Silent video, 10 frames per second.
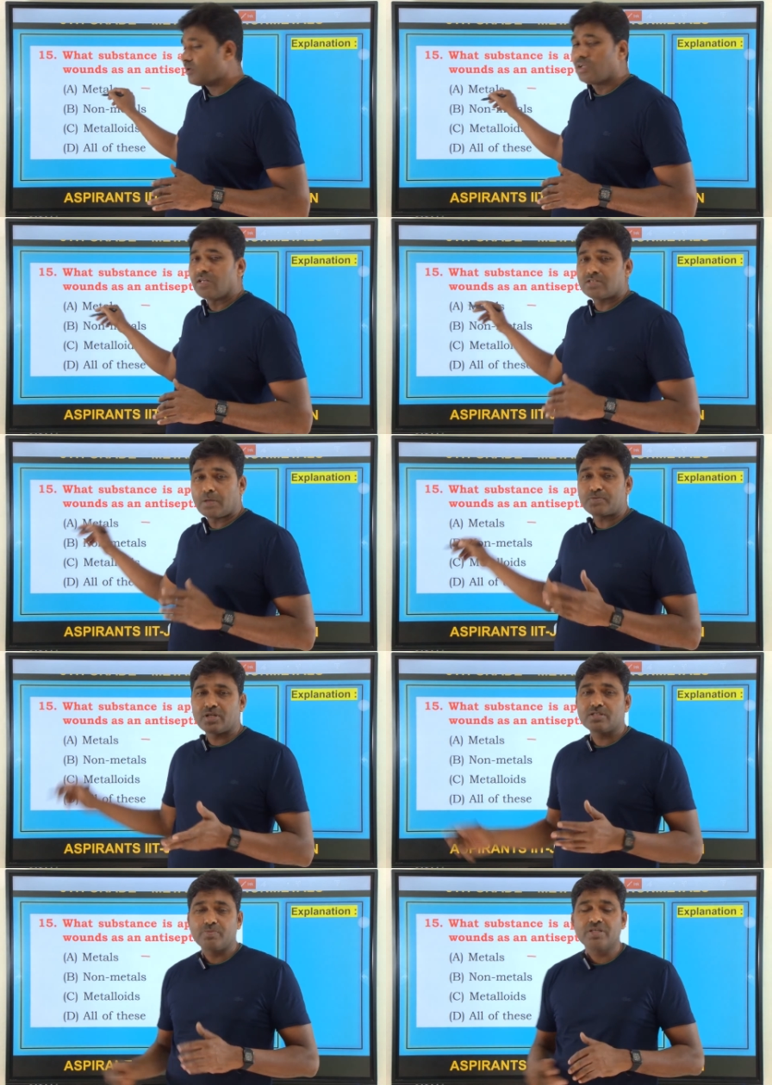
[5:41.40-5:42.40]

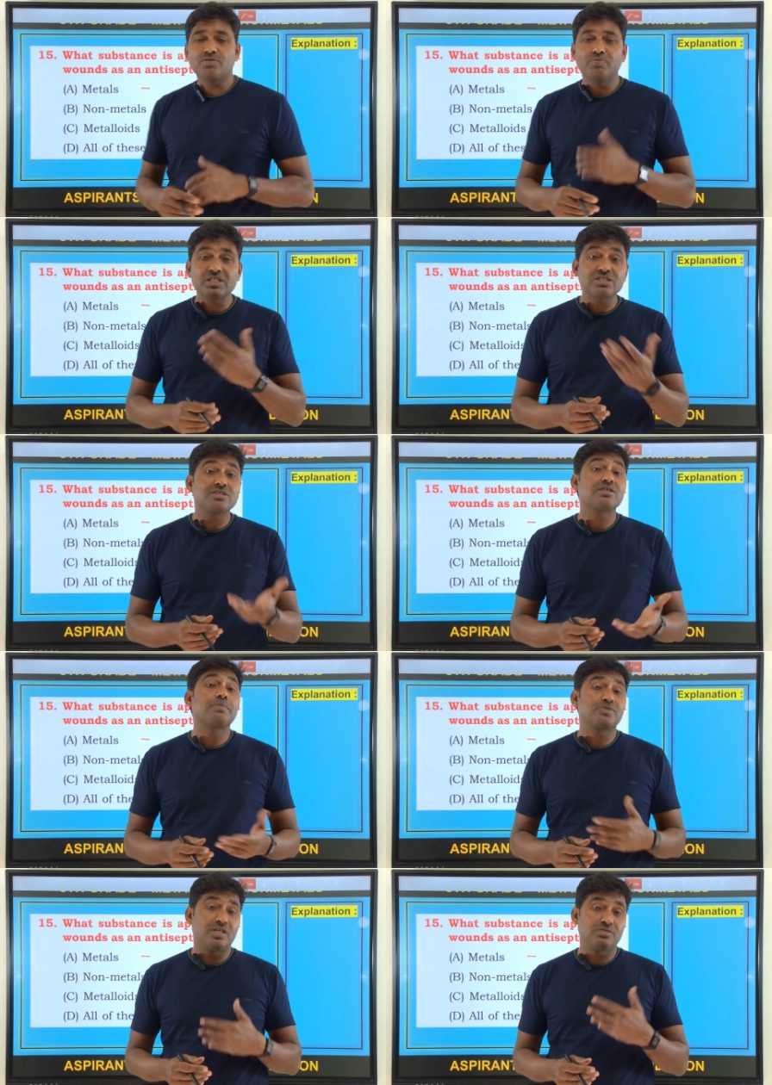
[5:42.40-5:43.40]
Substance means which
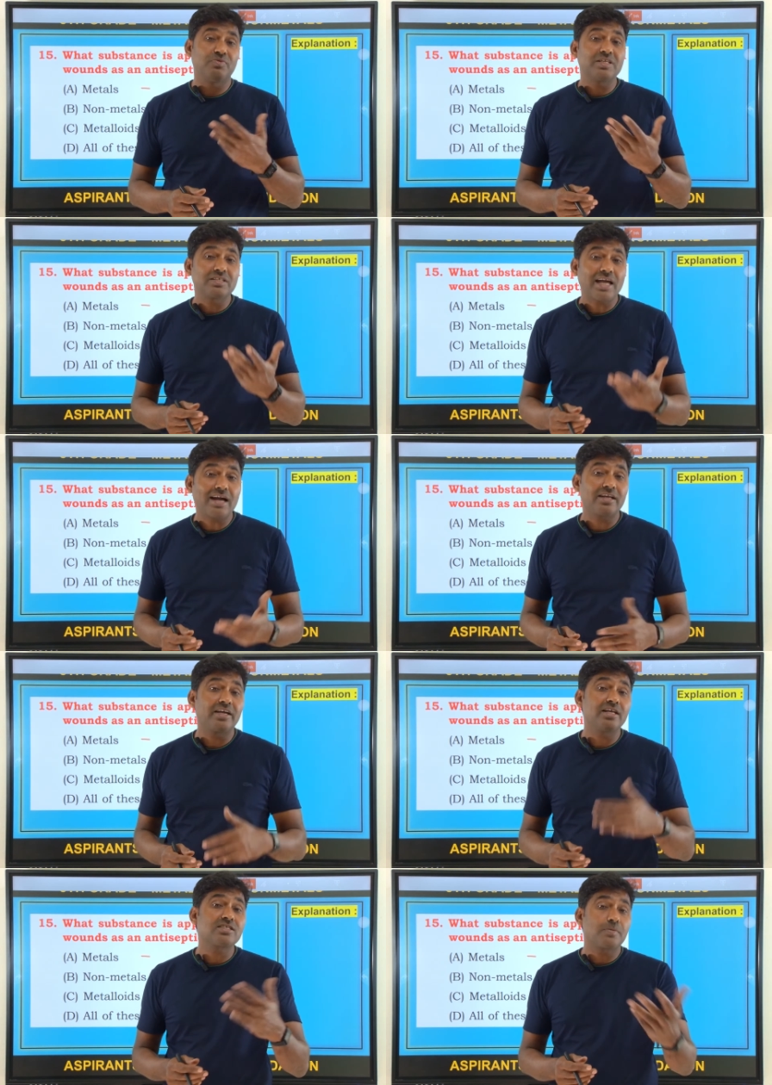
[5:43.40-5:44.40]
substance, which
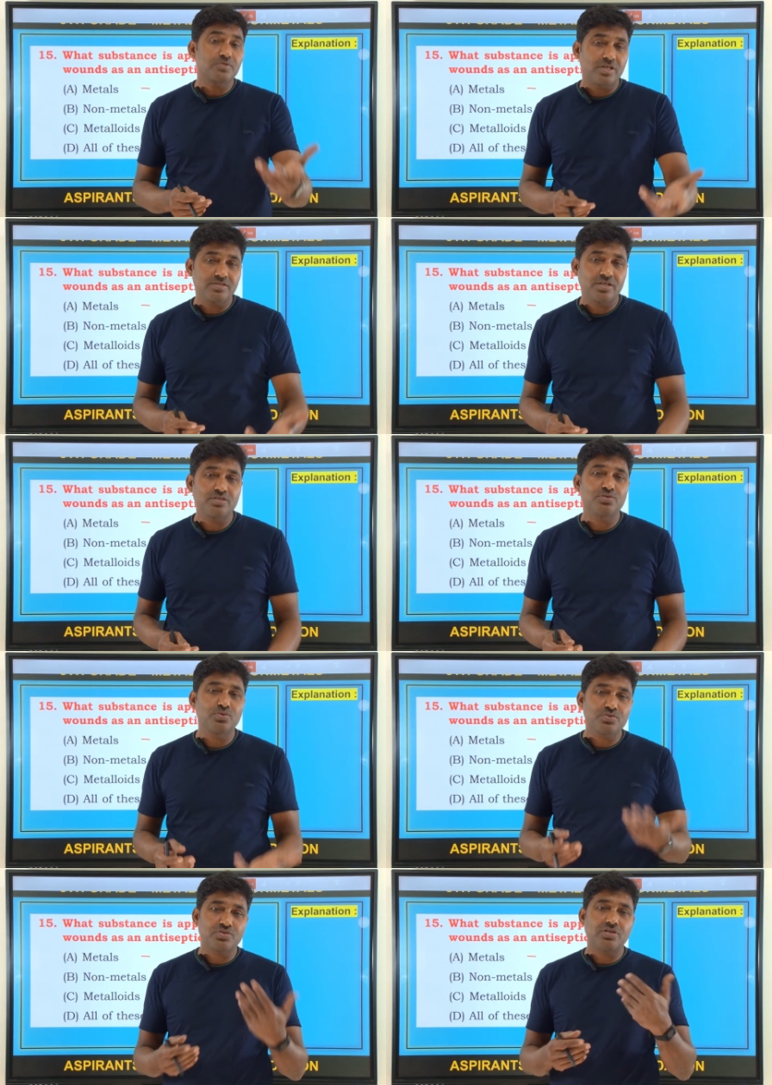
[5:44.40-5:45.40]
category substance is
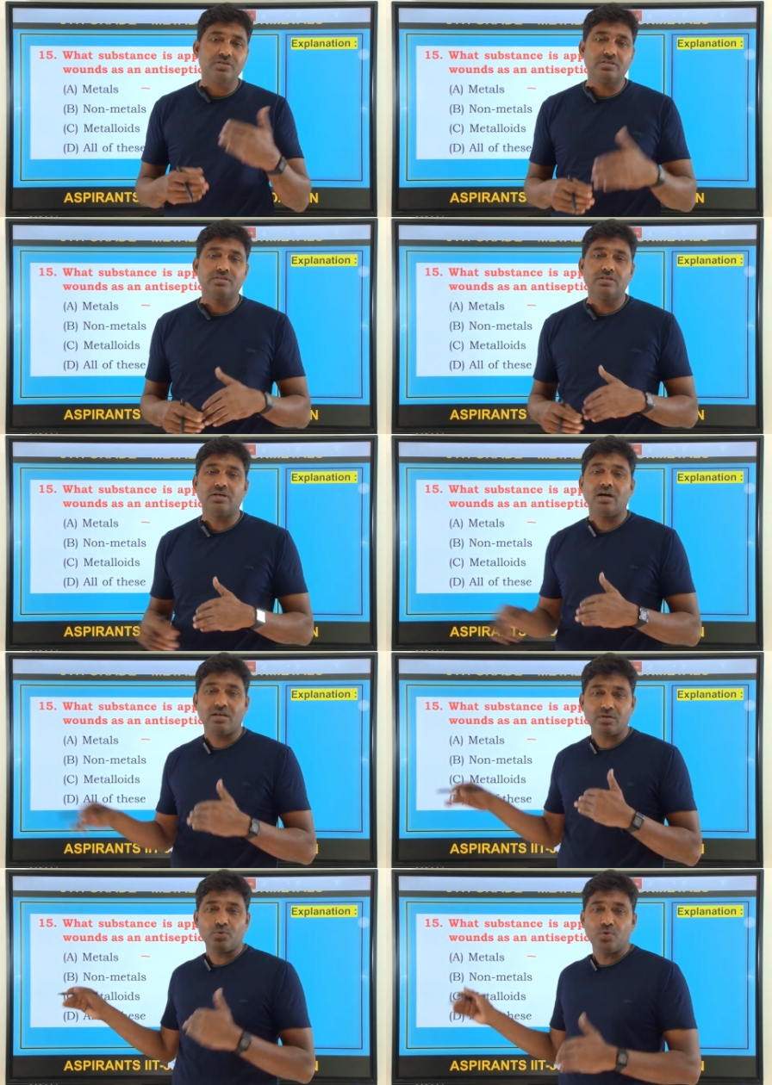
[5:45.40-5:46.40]
used
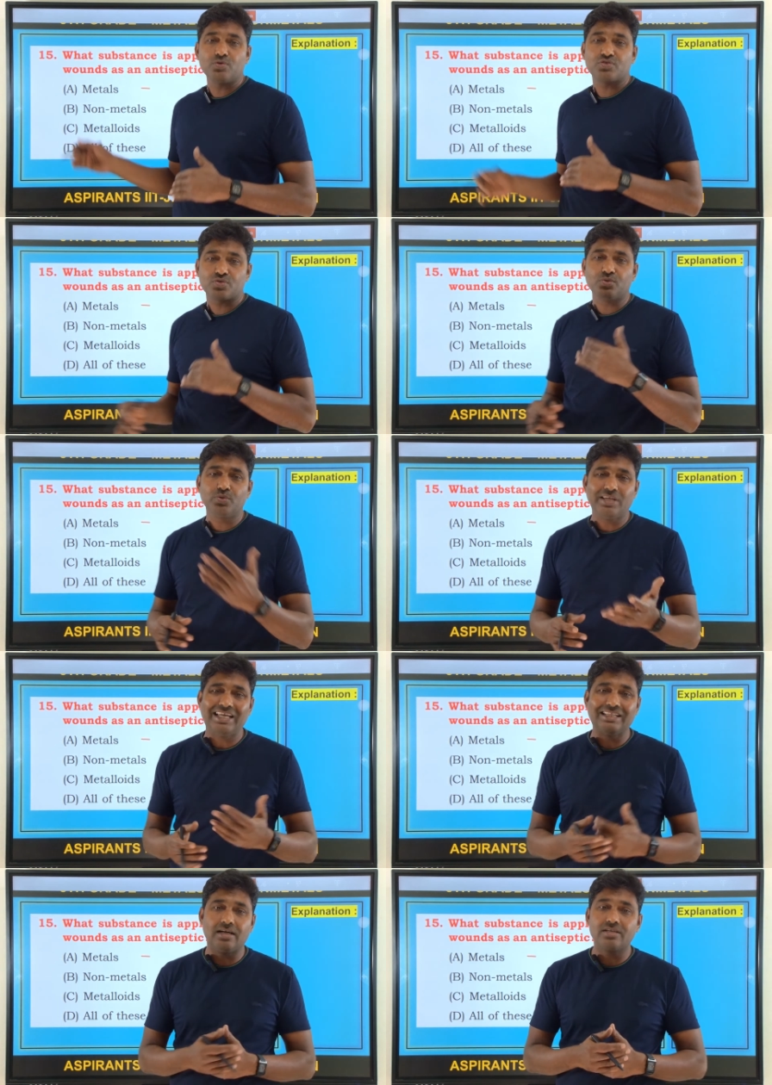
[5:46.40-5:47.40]
on wounds to
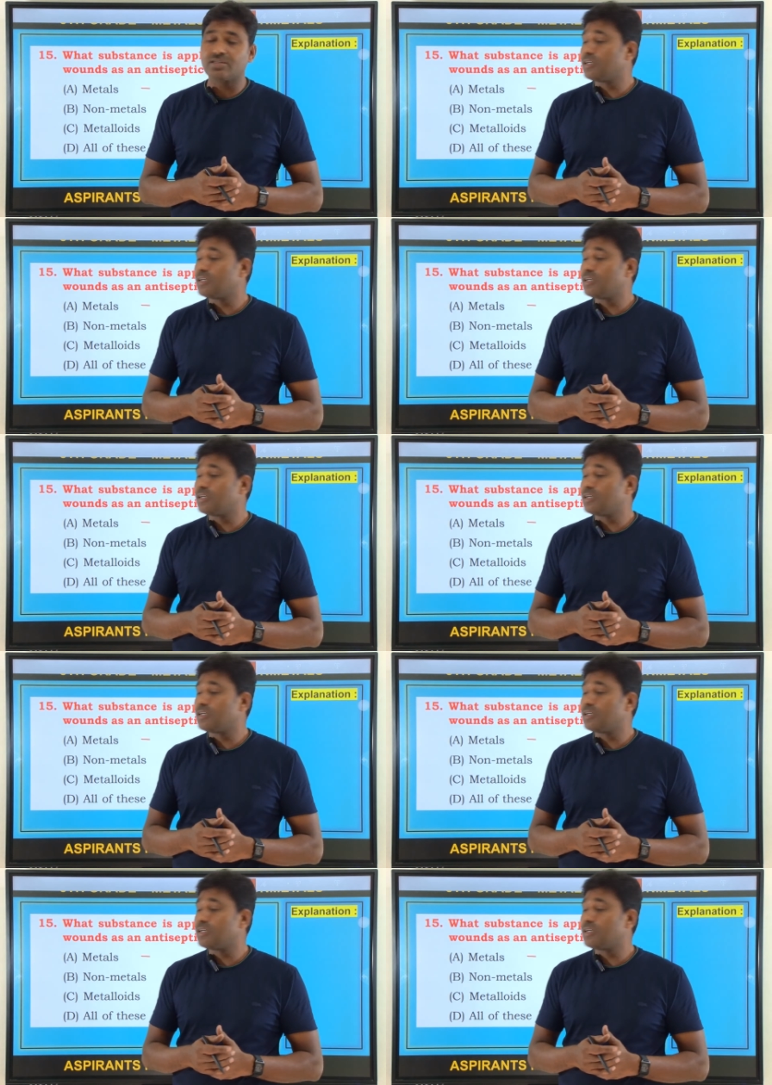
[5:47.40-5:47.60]
heal that.